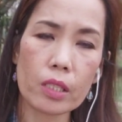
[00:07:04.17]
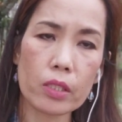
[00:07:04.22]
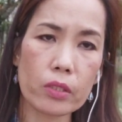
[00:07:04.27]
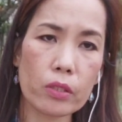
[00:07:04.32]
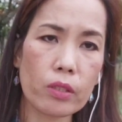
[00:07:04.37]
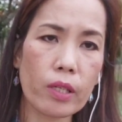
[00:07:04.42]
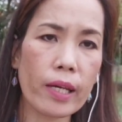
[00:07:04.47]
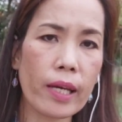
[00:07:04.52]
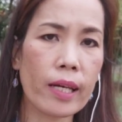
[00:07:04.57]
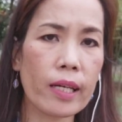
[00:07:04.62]
So
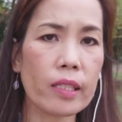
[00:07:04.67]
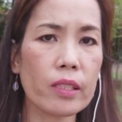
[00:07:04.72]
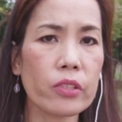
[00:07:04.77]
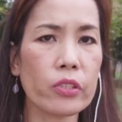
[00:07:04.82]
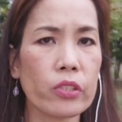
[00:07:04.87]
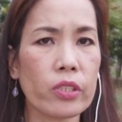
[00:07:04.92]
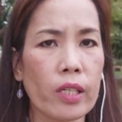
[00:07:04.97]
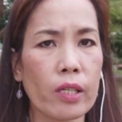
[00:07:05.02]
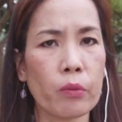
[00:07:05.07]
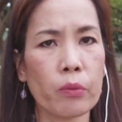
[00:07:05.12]
I had a
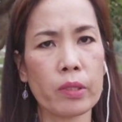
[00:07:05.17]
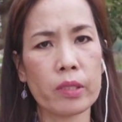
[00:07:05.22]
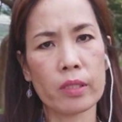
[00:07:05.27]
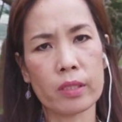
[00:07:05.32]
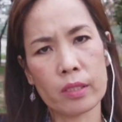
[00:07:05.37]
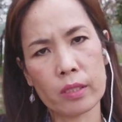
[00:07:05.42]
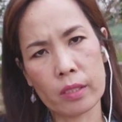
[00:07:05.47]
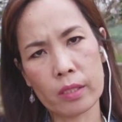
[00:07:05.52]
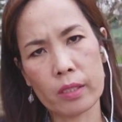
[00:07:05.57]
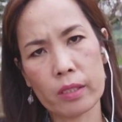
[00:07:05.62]
chat with
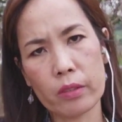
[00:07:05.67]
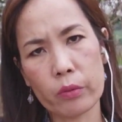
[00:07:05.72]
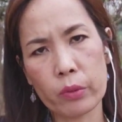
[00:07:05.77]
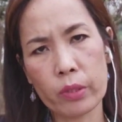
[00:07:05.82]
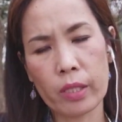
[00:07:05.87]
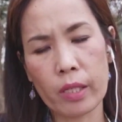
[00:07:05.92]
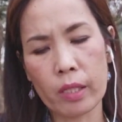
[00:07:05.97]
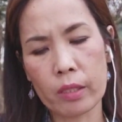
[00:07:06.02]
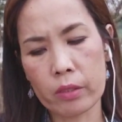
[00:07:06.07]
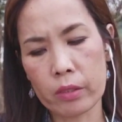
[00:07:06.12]
the with
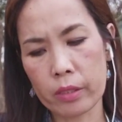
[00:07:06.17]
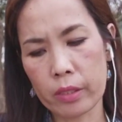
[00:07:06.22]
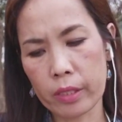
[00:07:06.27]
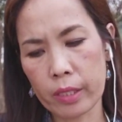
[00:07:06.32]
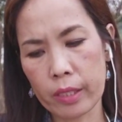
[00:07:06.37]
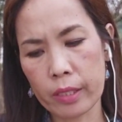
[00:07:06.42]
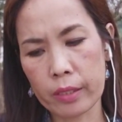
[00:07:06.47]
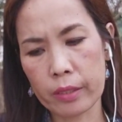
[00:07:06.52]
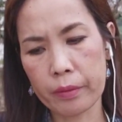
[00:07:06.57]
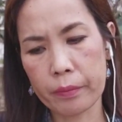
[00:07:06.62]
the elder
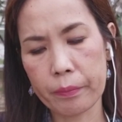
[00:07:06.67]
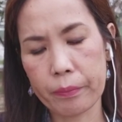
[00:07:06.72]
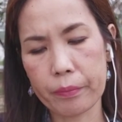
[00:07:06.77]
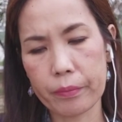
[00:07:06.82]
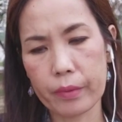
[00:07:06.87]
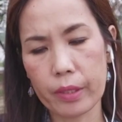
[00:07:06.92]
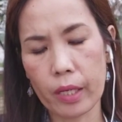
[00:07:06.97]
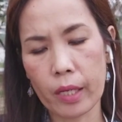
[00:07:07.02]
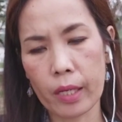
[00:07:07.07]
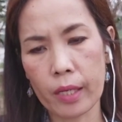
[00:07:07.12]
here,
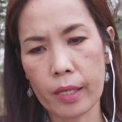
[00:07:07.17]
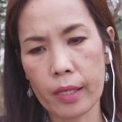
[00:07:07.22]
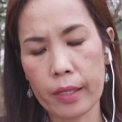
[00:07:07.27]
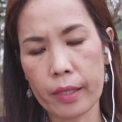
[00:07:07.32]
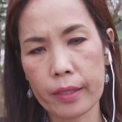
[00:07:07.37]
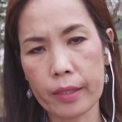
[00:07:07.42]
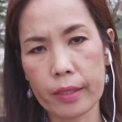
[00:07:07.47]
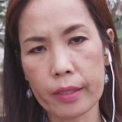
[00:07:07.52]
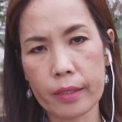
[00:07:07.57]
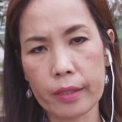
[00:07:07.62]

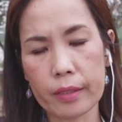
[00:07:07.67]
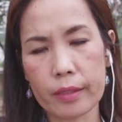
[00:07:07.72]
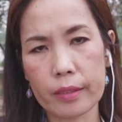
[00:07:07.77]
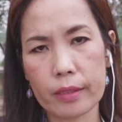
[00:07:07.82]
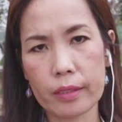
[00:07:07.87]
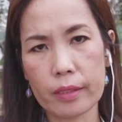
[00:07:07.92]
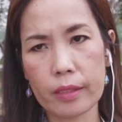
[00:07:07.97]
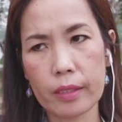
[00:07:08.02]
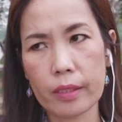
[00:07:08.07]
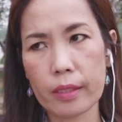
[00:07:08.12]
and
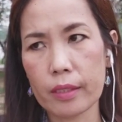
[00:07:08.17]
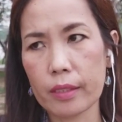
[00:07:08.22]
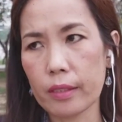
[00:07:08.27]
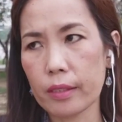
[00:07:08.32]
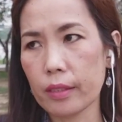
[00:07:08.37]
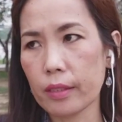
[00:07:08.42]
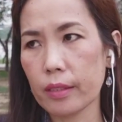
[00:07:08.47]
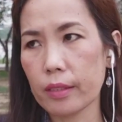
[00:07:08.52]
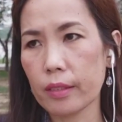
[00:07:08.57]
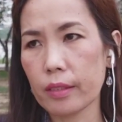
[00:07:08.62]

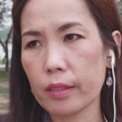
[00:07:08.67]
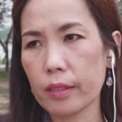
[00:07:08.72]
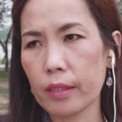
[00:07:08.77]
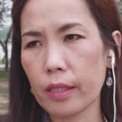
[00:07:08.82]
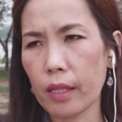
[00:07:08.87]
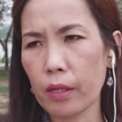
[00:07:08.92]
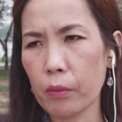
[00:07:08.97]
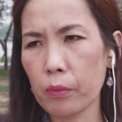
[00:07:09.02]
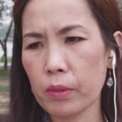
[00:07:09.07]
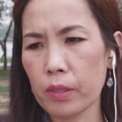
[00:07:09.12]

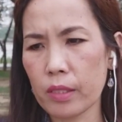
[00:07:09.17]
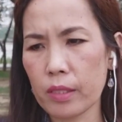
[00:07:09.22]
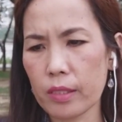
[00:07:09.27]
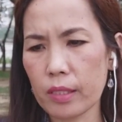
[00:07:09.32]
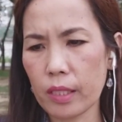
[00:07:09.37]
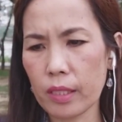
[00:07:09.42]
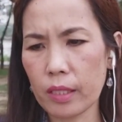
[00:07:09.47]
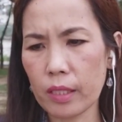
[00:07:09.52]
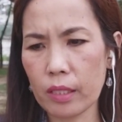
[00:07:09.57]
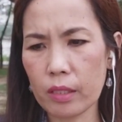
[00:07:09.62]
that was
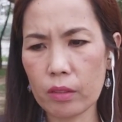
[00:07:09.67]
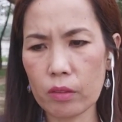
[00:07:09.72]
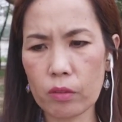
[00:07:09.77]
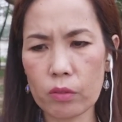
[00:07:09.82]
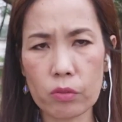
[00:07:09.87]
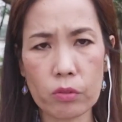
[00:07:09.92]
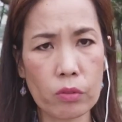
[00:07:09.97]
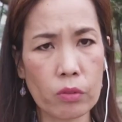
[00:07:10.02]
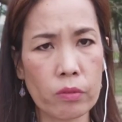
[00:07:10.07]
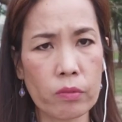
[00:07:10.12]
I think
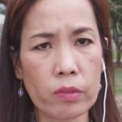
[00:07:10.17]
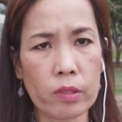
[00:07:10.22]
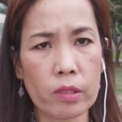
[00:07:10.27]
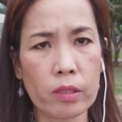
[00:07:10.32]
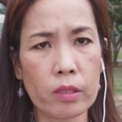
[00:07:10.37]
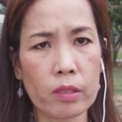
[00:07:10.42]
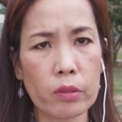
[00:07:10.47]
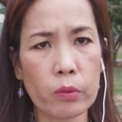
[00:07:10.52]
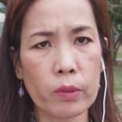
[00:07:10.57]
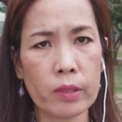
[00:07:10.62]

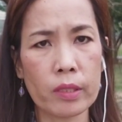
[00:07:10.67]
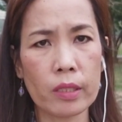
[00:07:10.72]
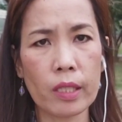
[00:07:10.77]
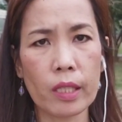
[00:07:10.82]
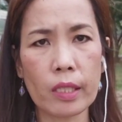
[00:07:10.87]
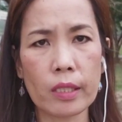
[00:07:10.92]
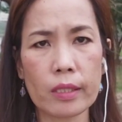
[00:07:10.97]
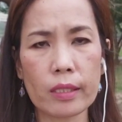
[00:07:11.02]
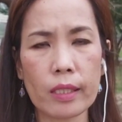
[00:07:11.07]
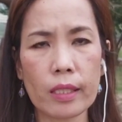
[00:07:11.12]
October
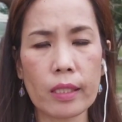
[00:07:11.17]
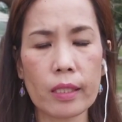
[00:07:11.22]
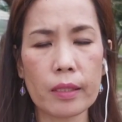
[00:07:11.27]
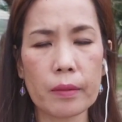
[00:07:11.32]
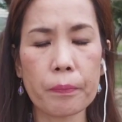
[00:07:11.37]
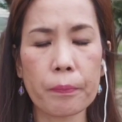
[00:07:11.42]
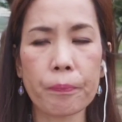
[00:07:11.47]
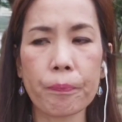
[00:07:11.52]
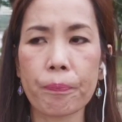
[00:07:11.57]
2018.